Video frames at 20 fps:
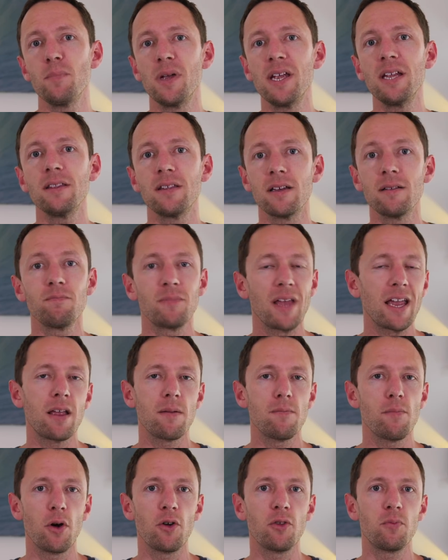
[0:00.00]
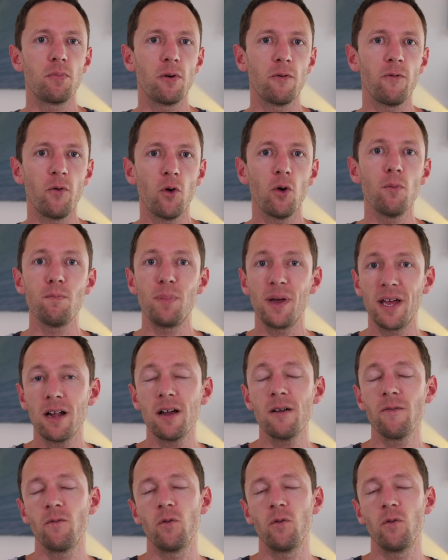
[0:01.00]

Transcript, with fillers: mean that they can both perform better